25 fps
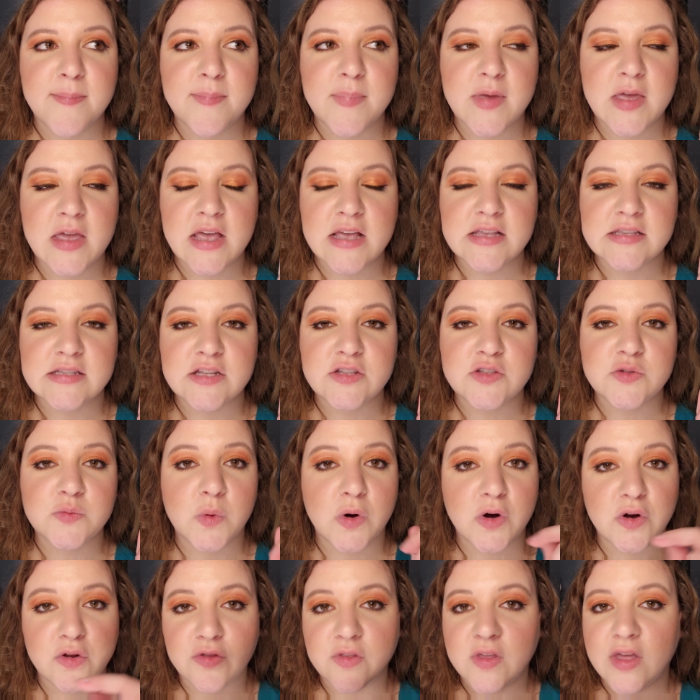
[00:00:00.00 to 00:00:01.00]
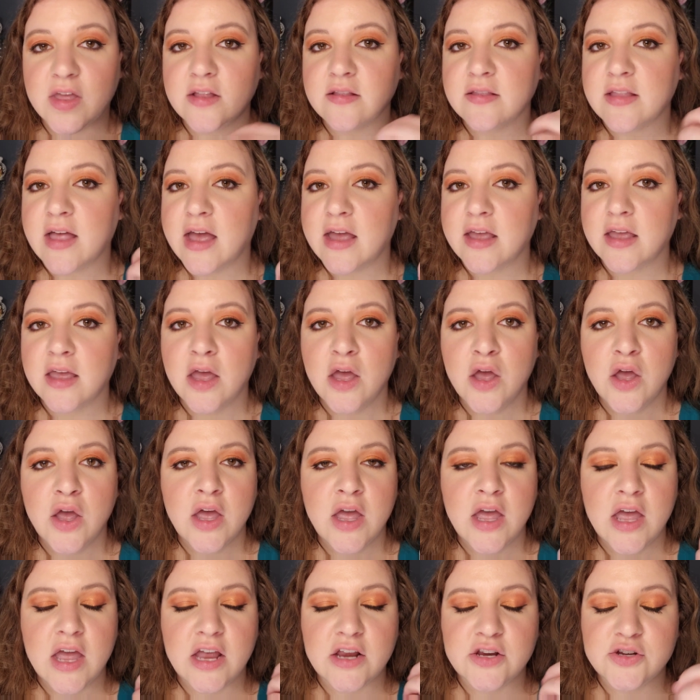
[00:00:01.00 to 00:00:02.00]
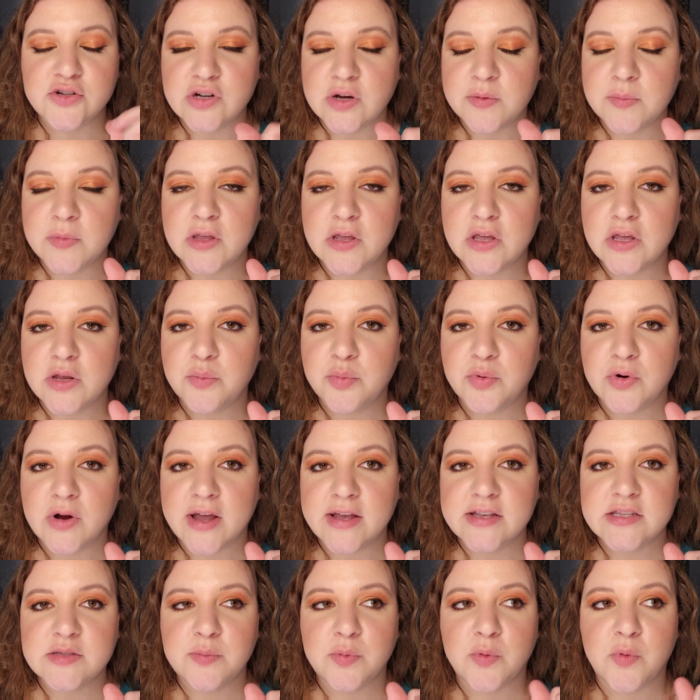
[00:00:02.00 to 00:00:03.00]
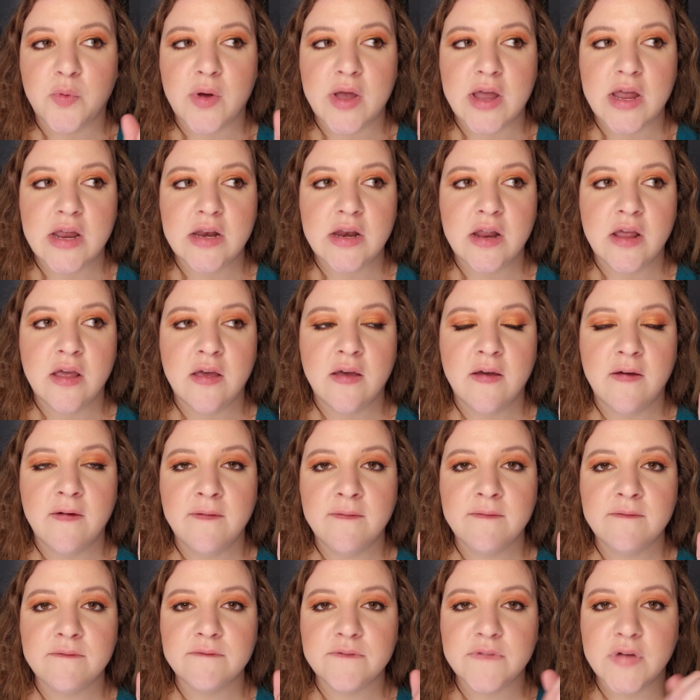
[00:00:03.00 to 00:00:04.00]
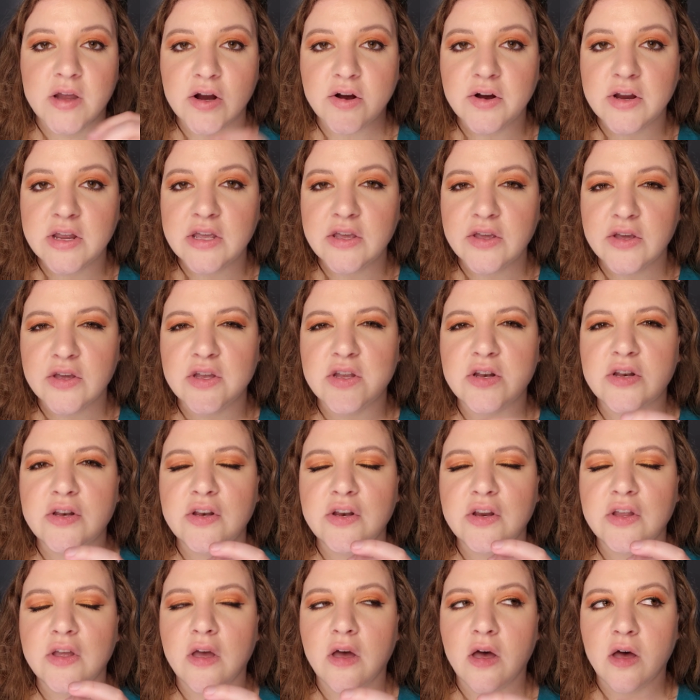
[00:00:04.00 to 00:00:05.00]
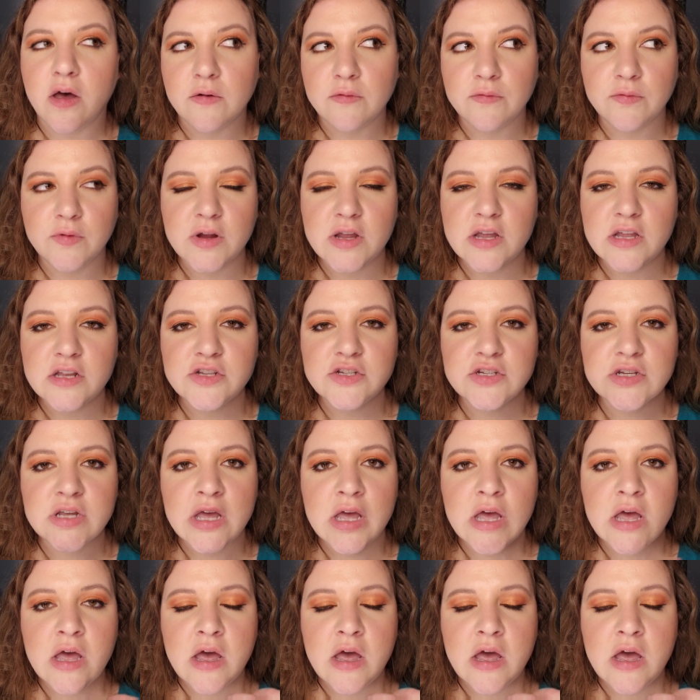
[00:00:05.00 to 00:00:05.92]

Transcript: because it's worth it. Like, extremely good price point, very good coverage.